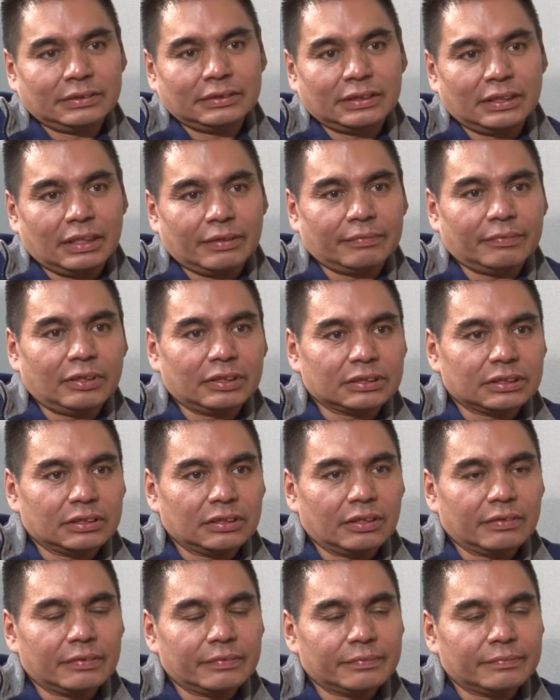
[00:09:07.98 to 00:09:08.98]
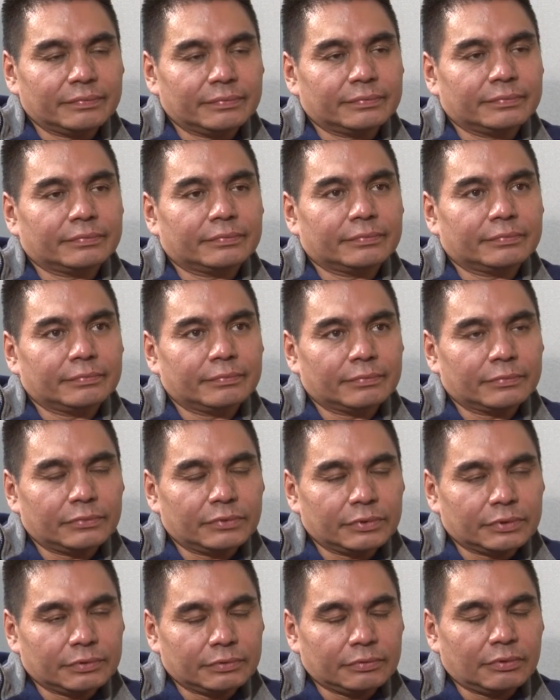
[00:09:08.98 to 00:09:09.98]
I've lost a lot of
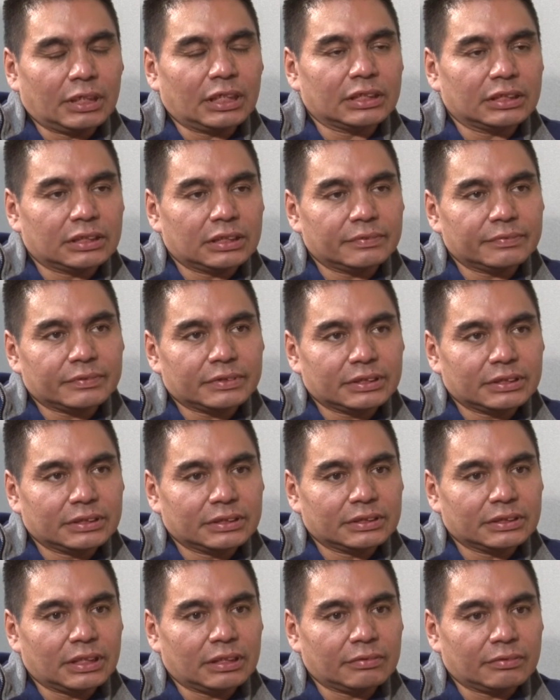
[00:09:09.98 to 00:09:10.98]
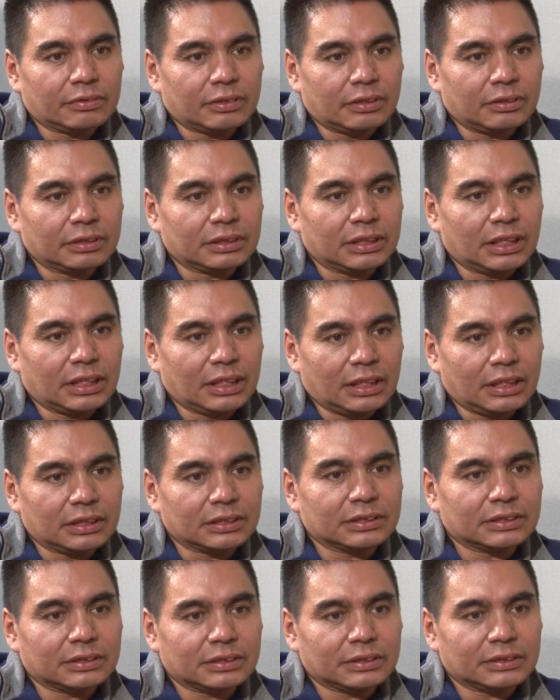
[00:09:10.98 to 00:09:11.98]
relatives that were on
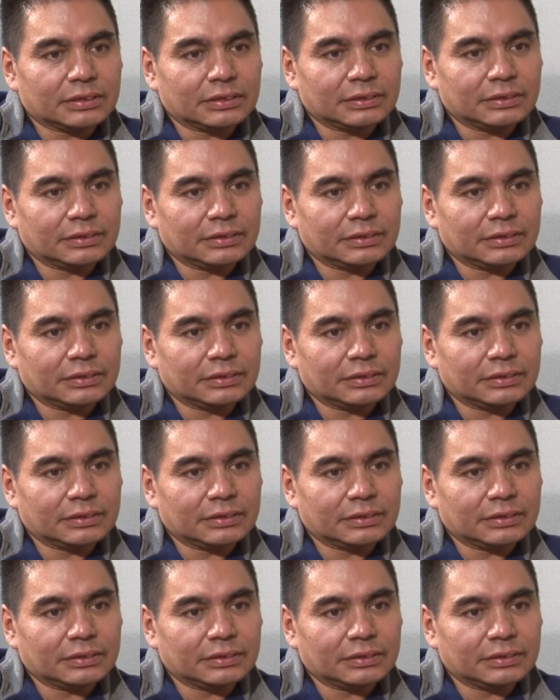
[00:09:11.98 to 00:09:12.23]
dialysis.